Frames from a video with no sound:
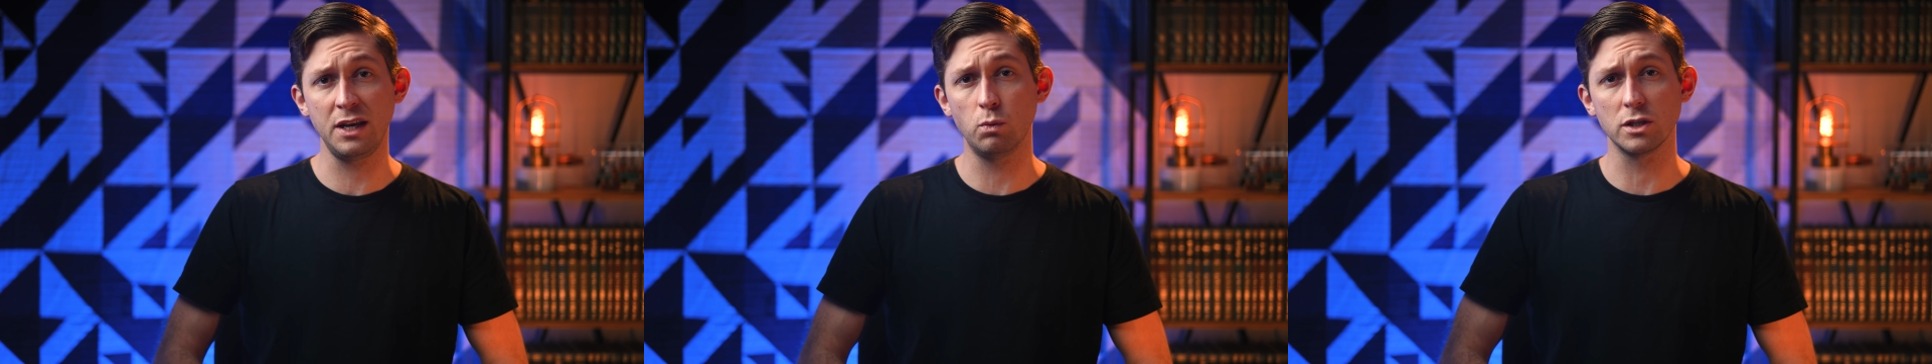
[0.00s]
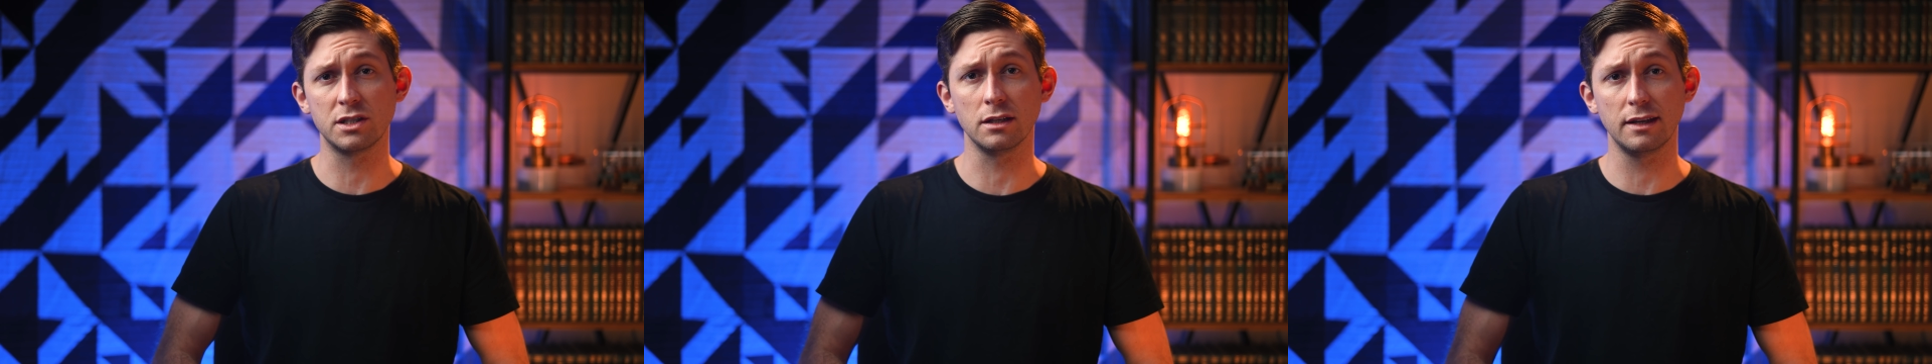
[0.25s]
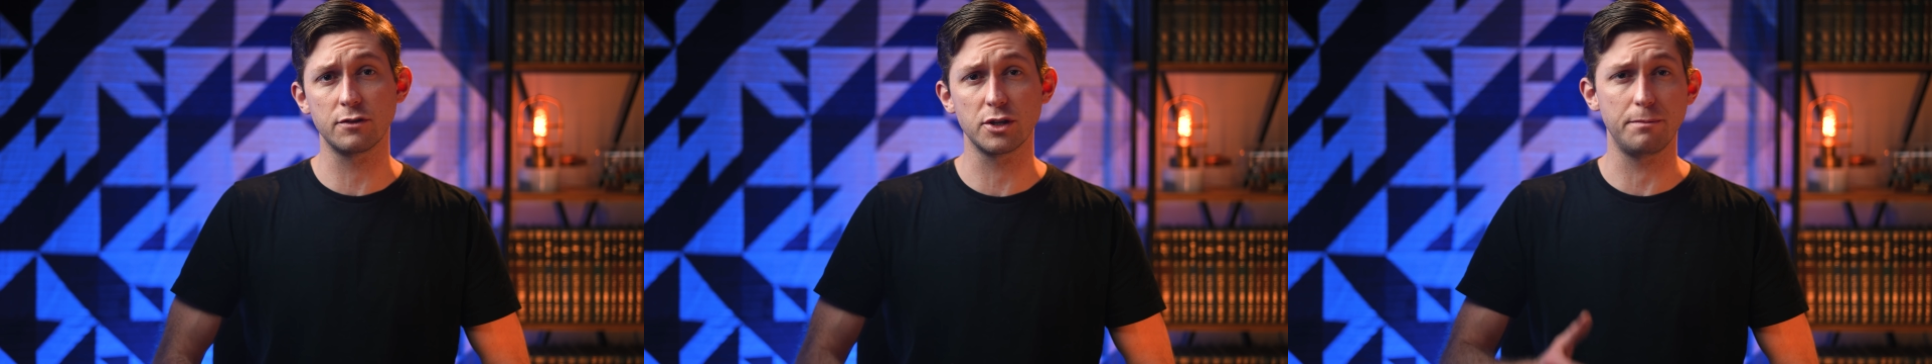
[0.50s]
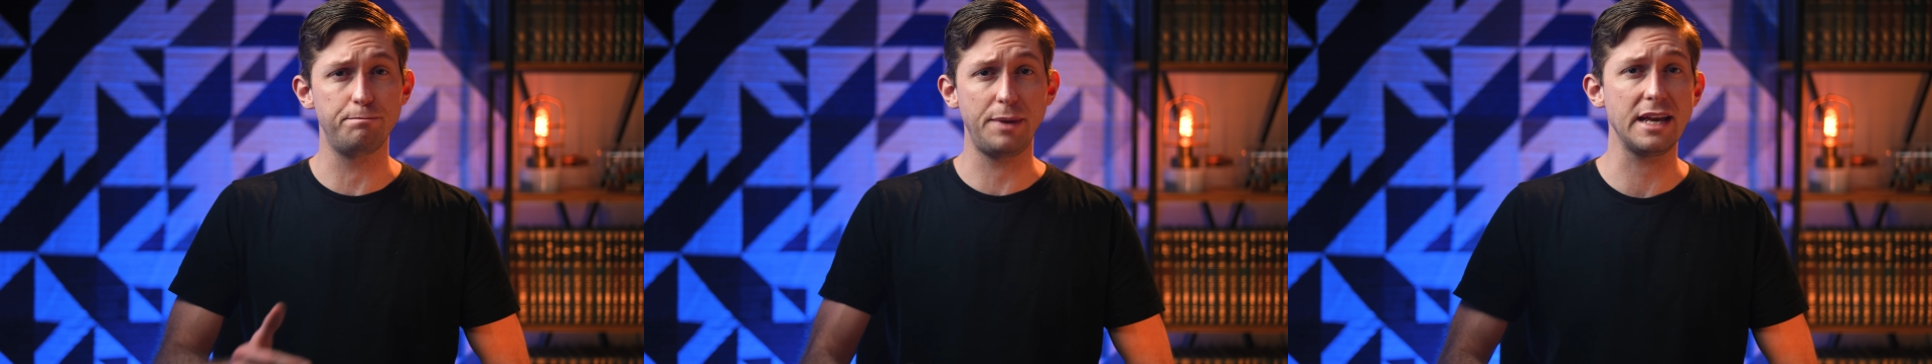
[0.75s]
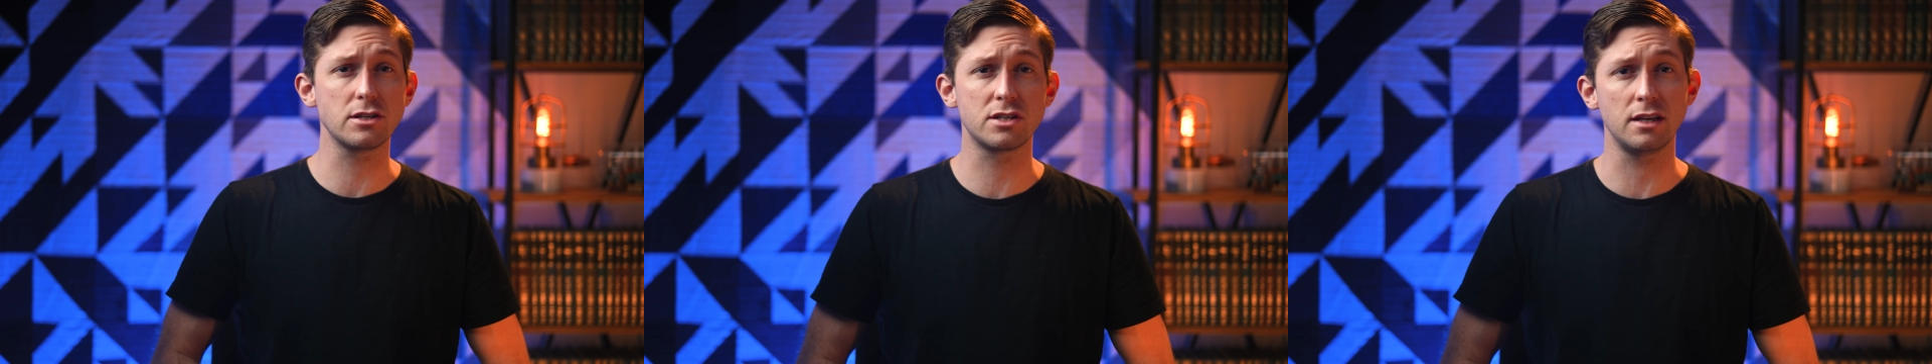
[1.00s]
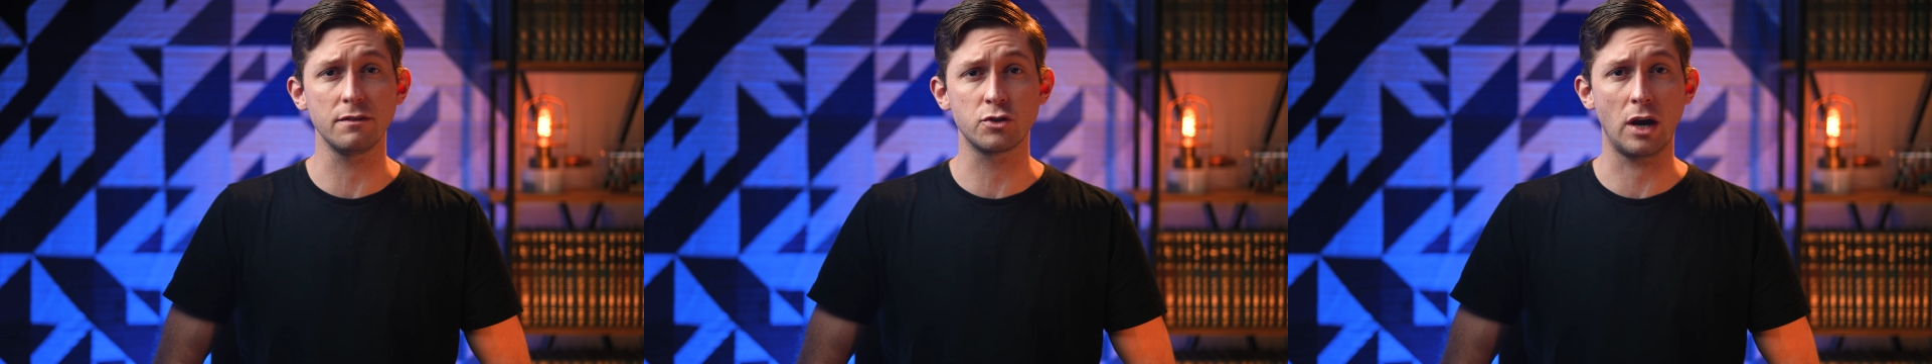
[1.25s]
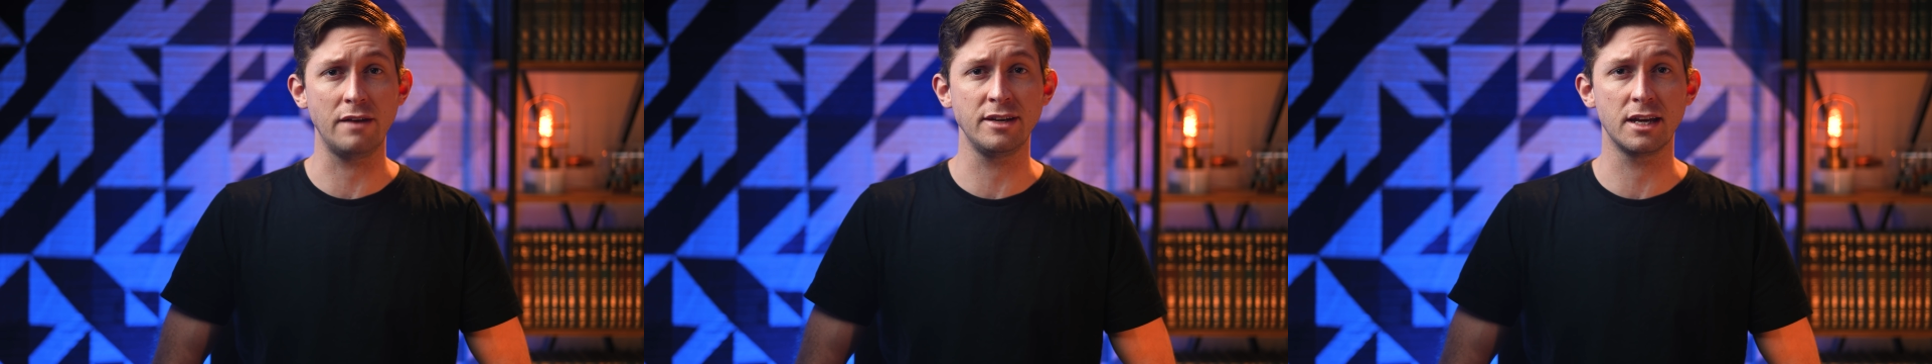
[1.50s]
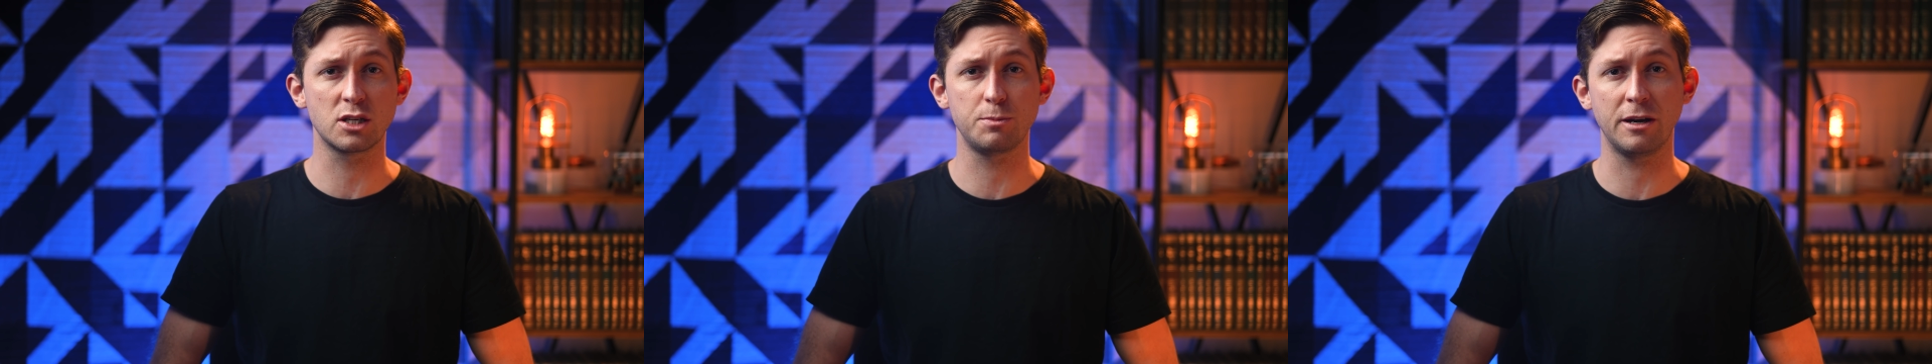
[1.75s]
will deliver the best self-driving
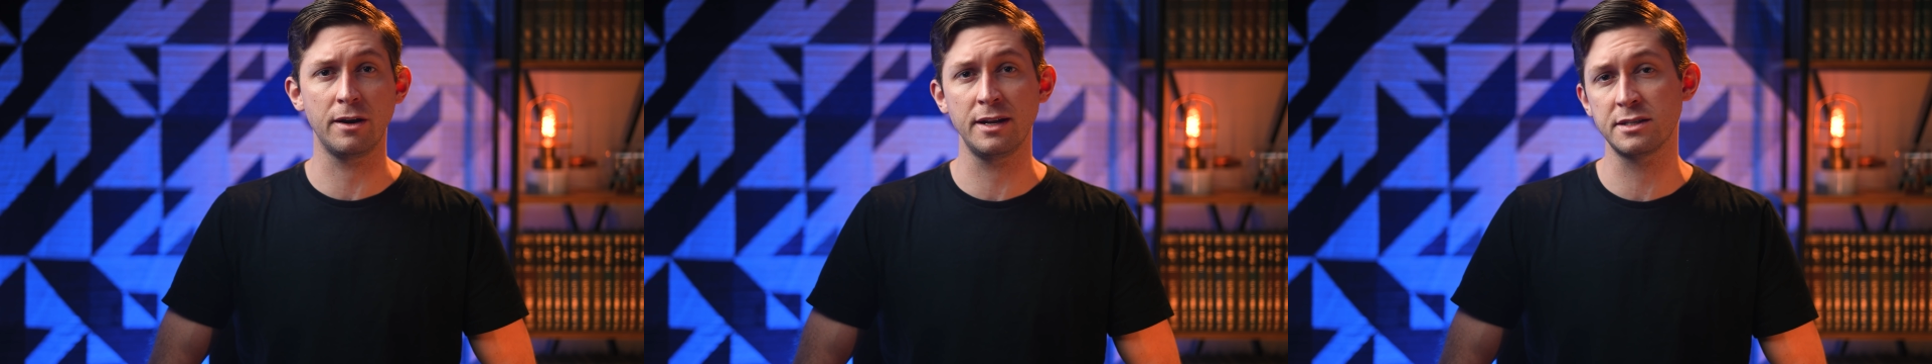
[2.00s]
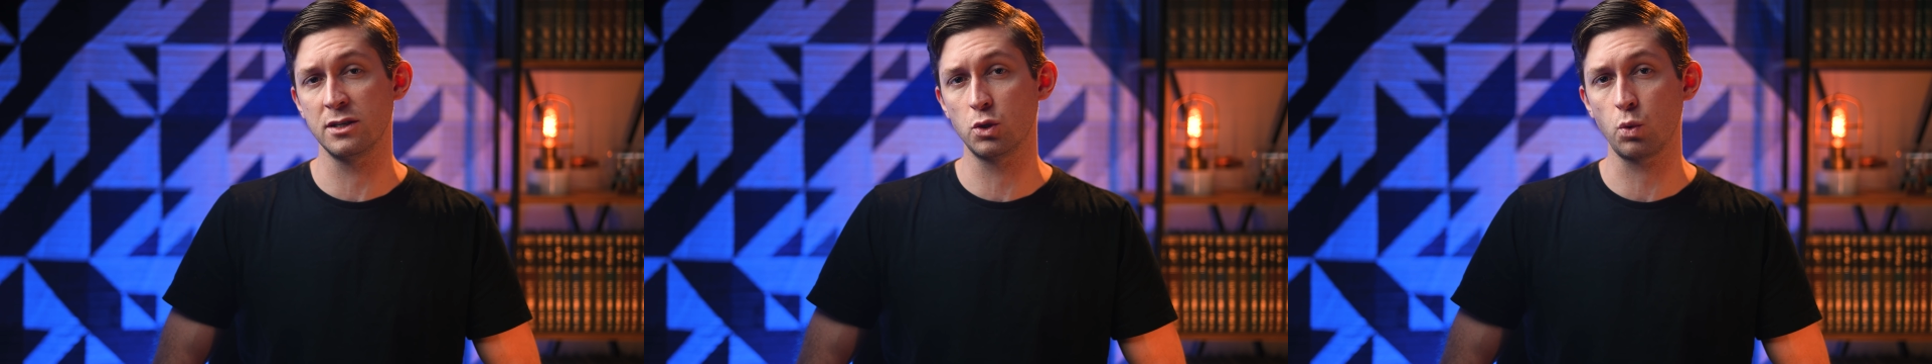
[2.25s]
experience in